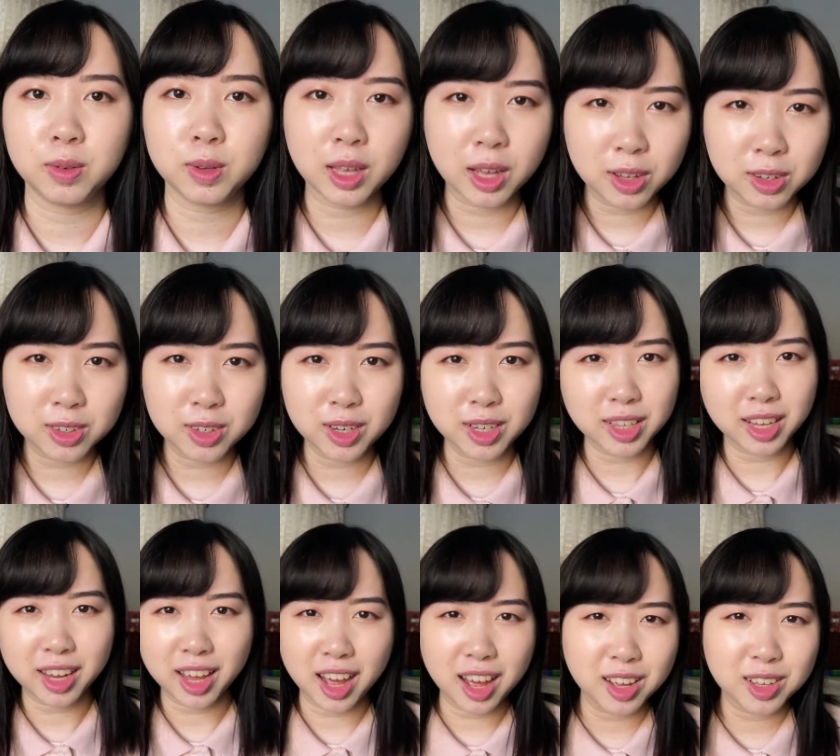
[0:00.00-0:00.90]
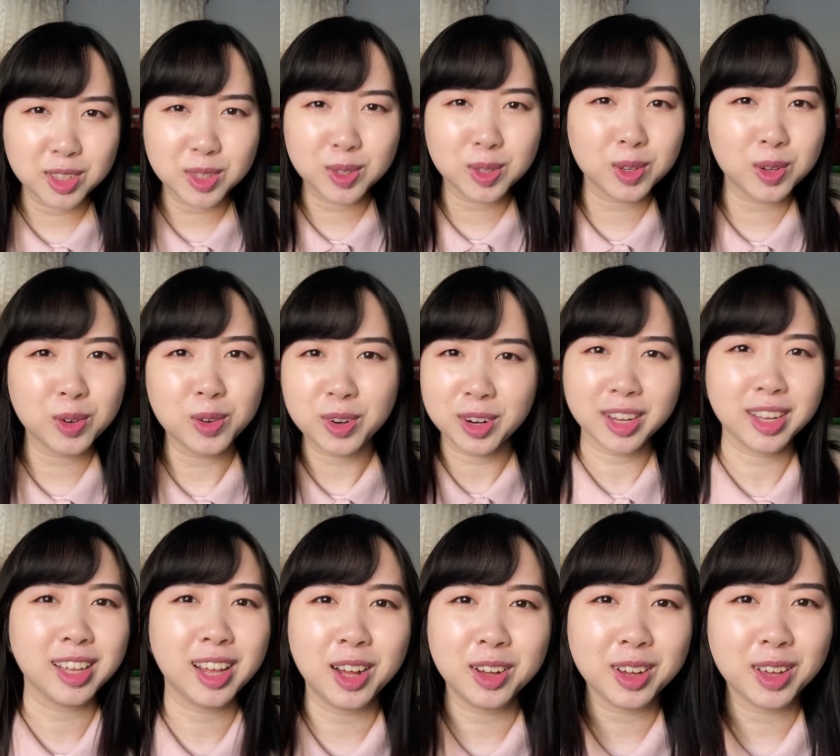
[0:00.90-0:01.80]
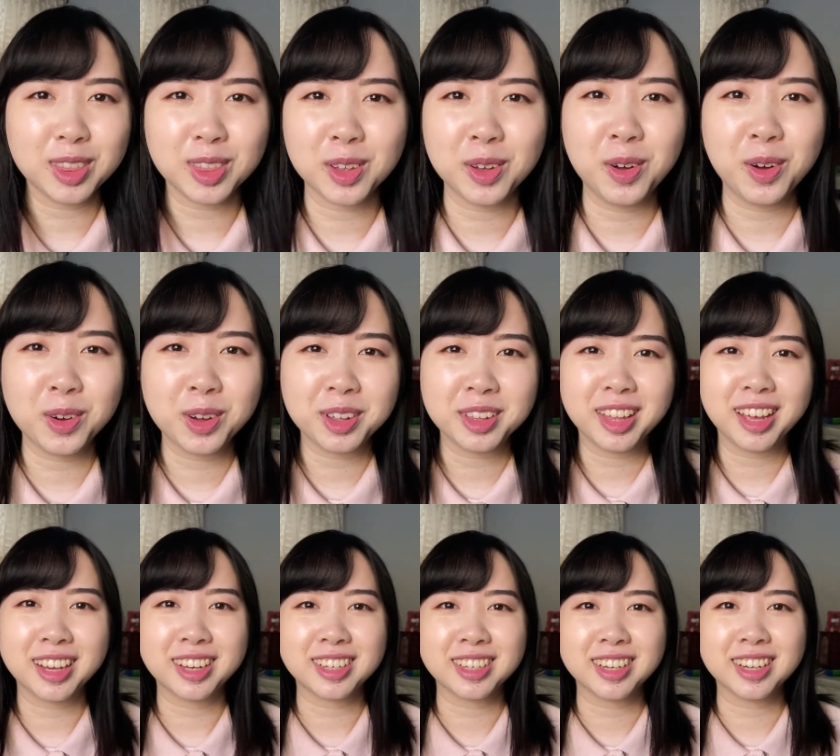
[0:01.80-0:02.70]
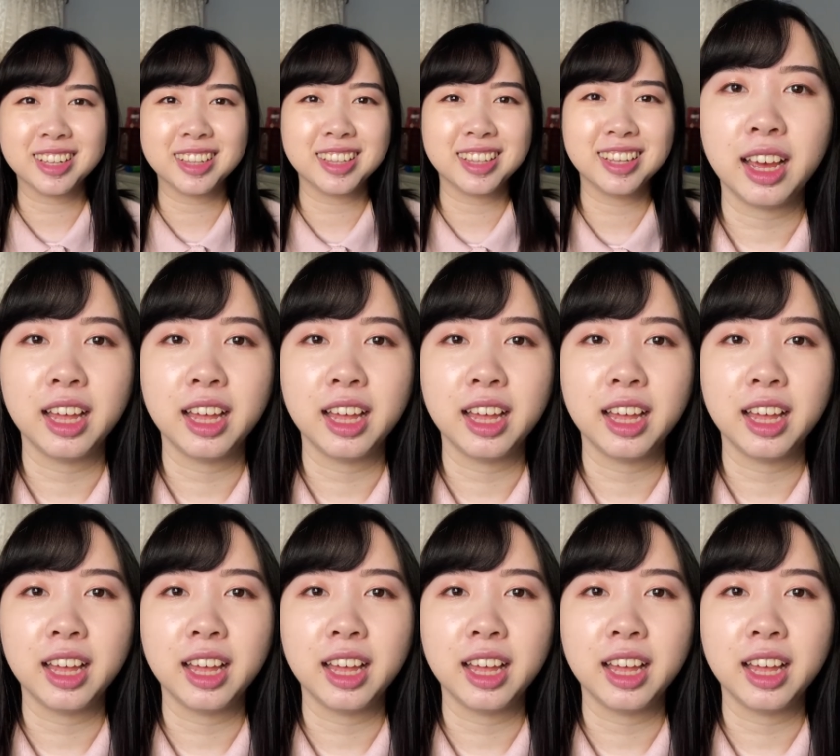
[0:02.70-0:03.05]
So I was just like, ah, screw it, I'll get the whole collection.